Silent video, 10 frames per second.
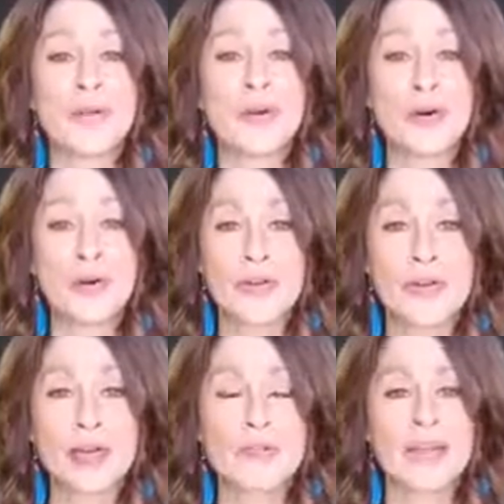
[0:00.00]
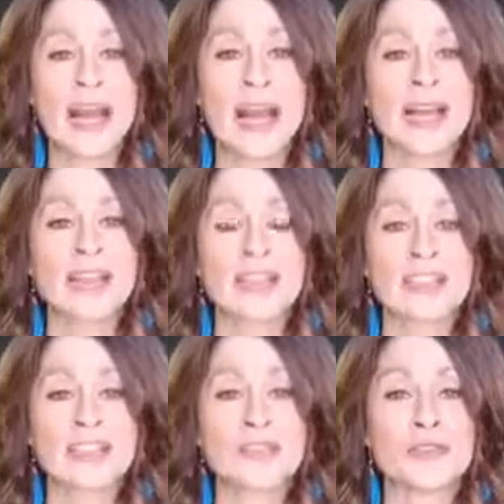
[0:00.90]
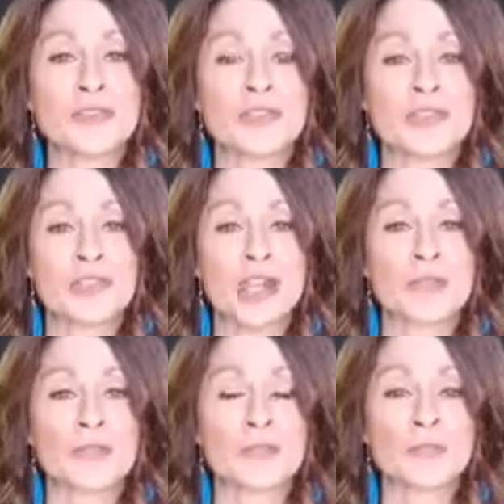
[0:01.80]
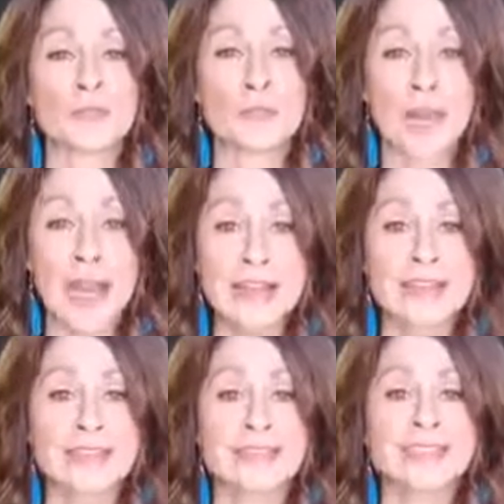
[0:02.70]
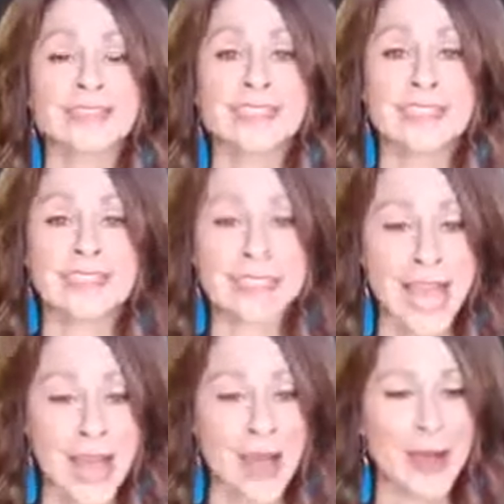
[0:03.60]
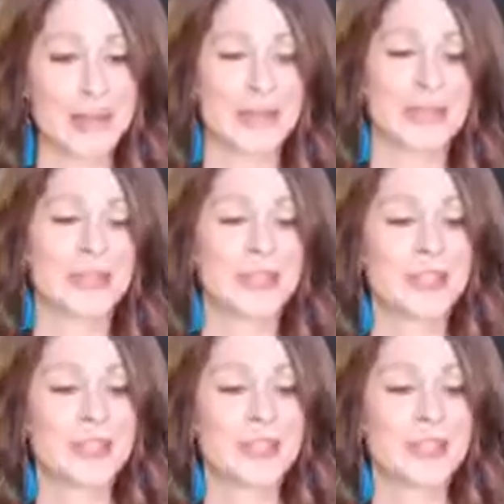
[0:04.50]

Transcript: pull that back into your life right now.